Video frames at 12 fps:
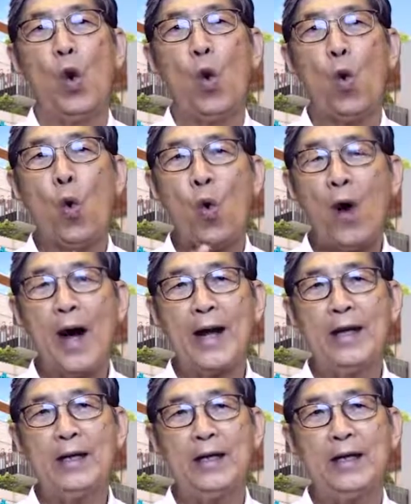
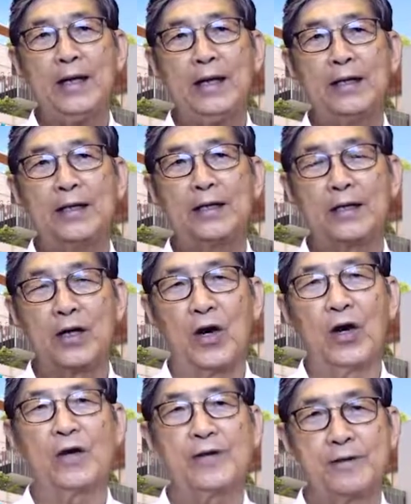why did
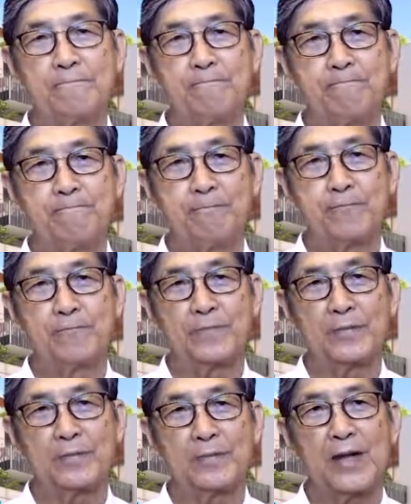God
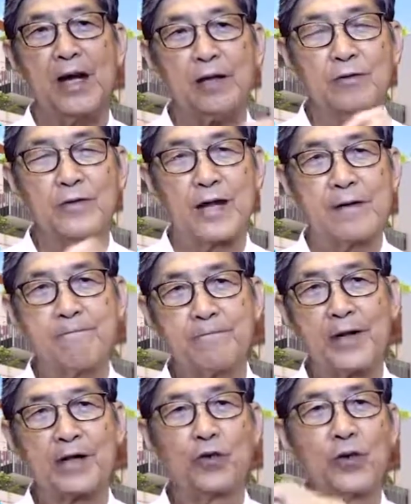tell them
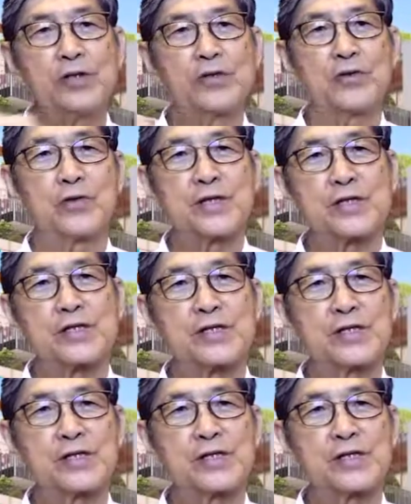they're going to this